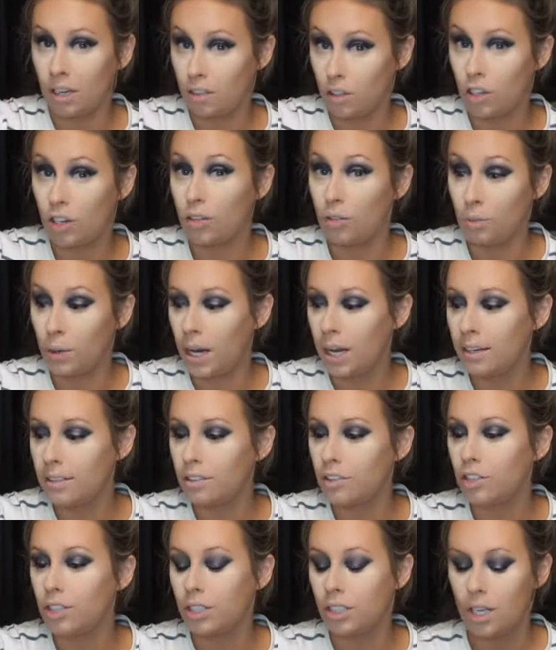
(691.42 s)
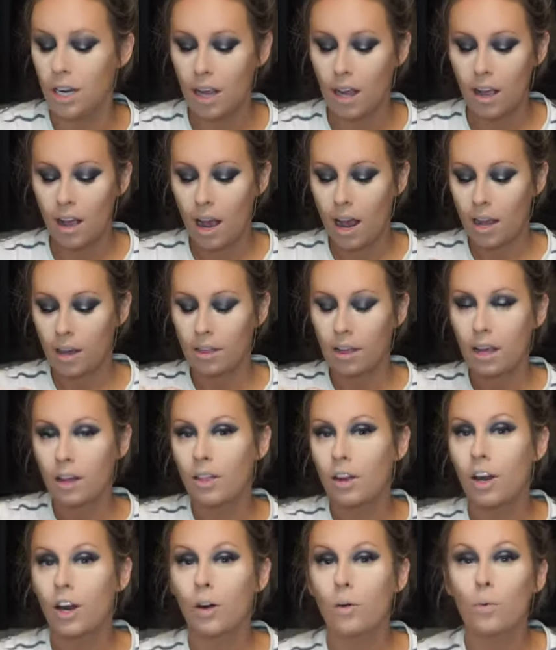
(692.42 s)
too much. I
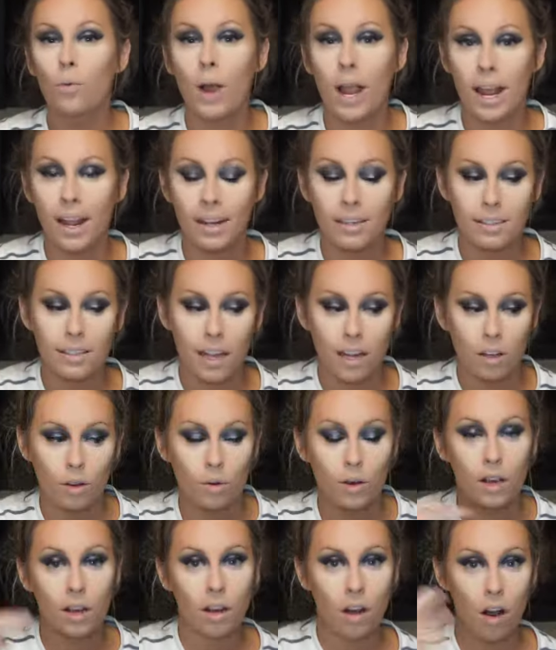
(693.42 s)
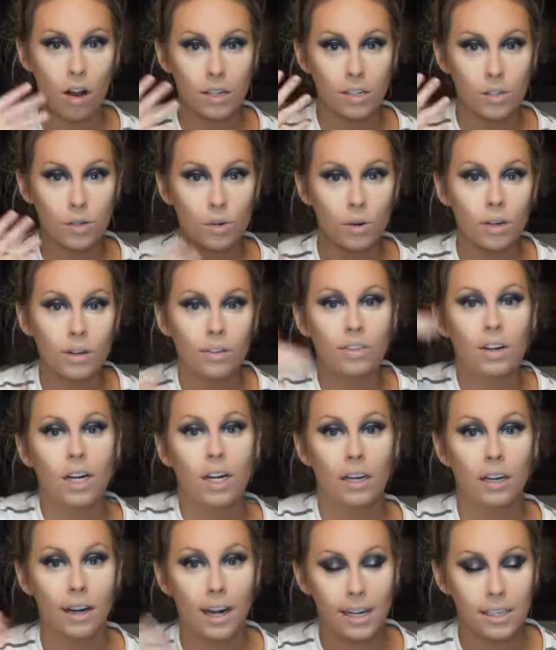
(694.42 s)
think there are ways that you can contour
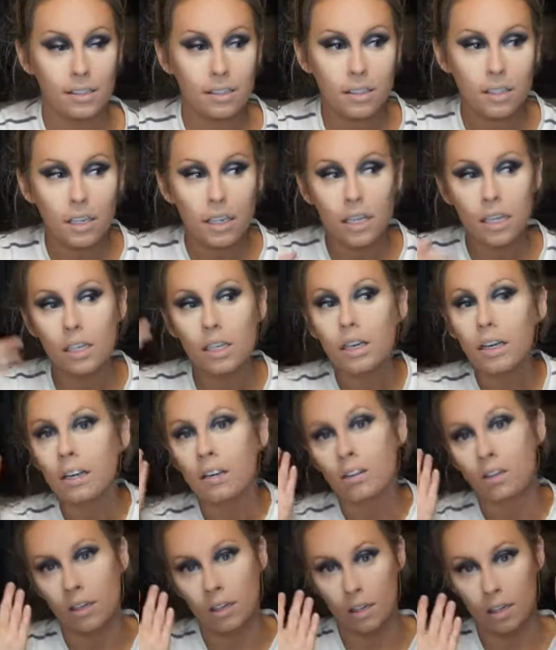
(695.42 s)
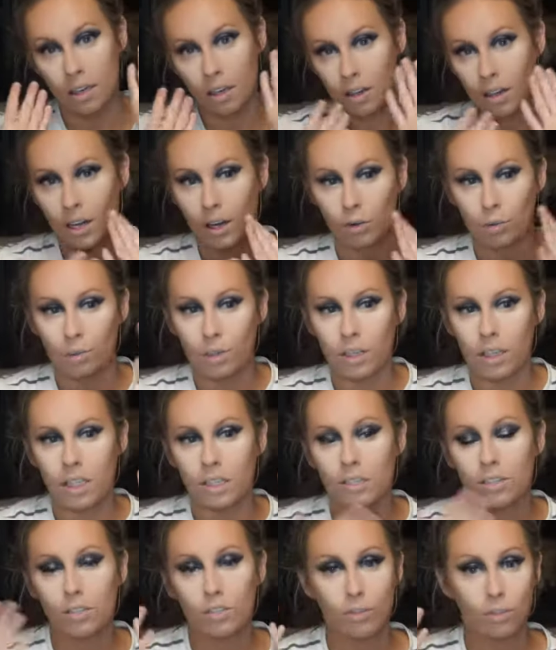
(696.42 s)
very nicely and get like a
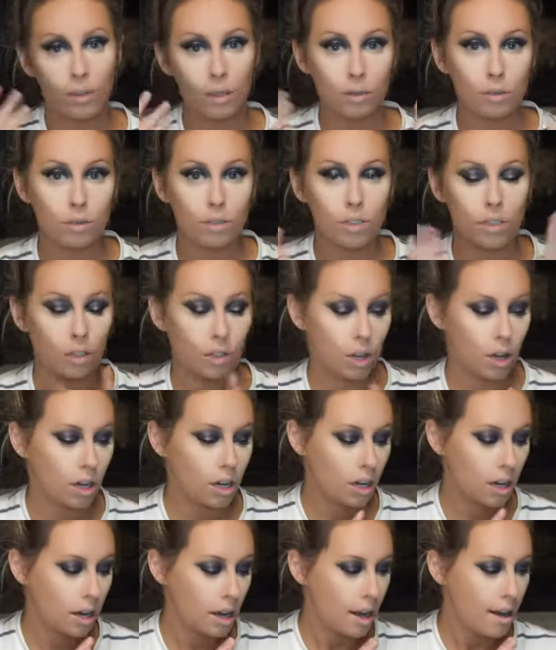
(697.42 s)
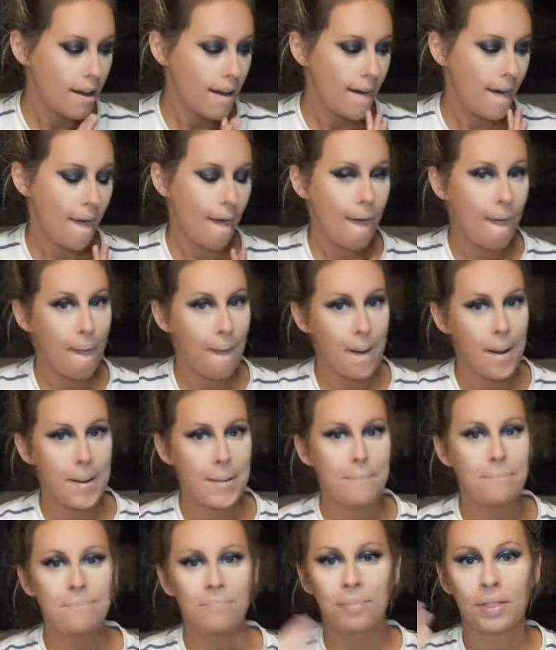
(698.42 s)
really diffused look.
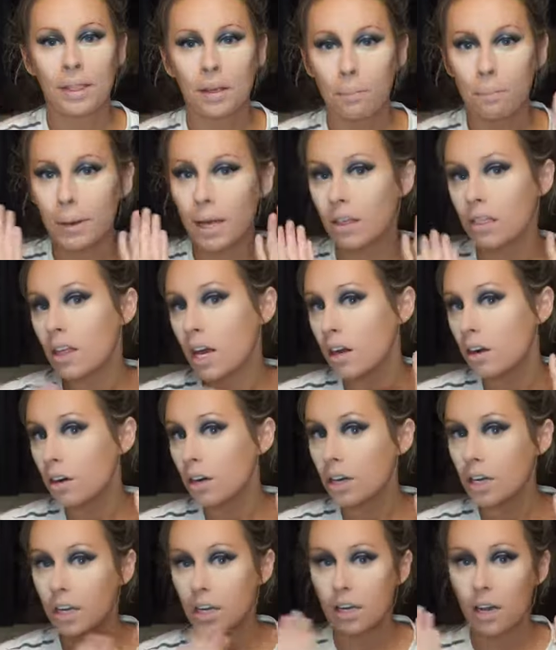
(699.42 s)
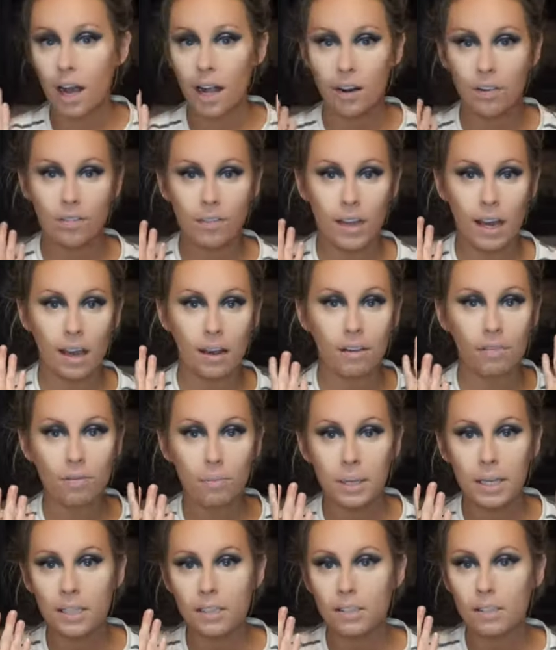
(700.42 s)
But that already kind of gave
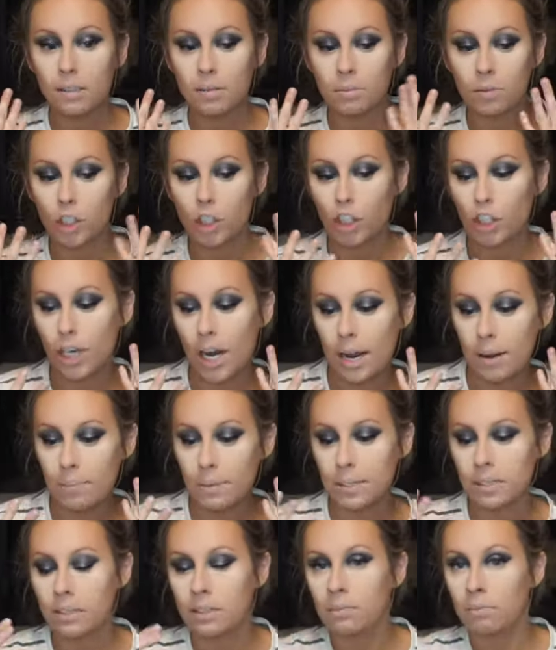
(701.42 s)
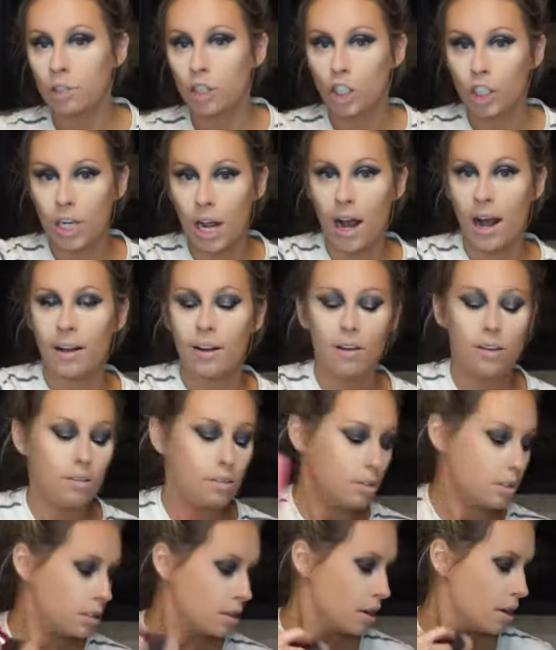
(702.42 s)
me some shape and some
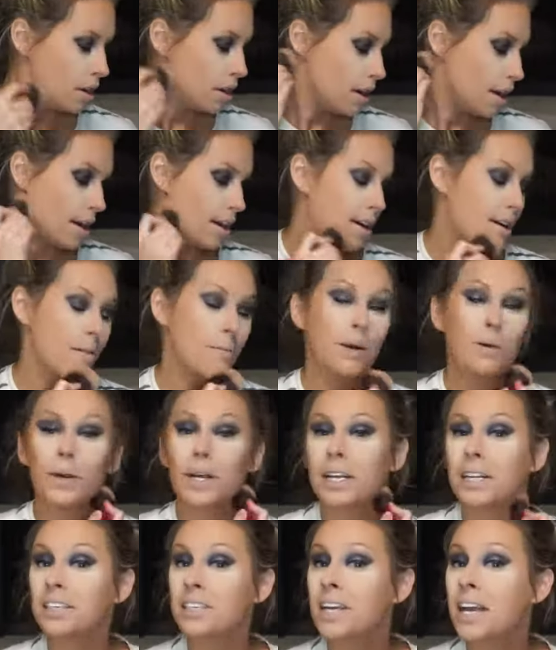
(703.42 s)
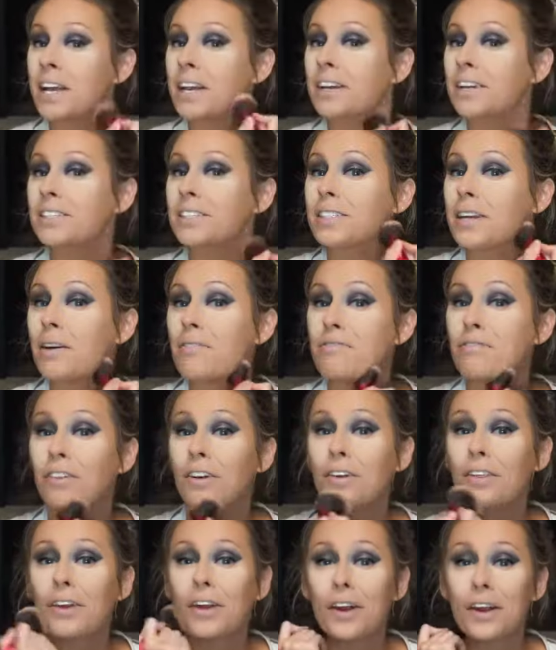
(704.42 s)
shadows. But we're going to take it a step
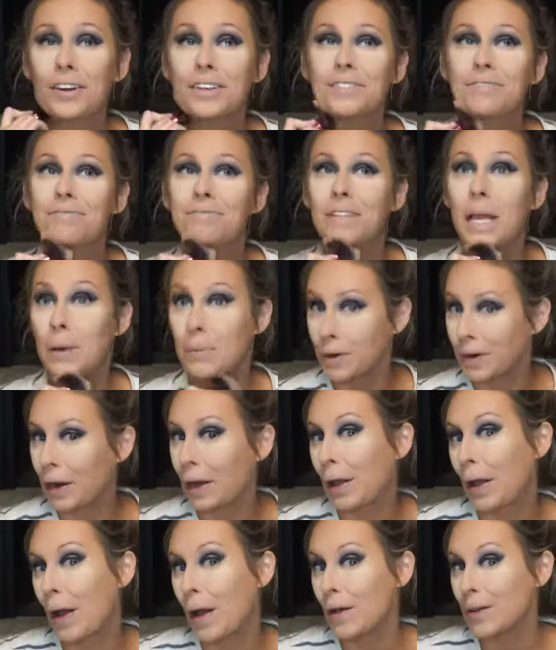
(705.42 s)
further, and we're going to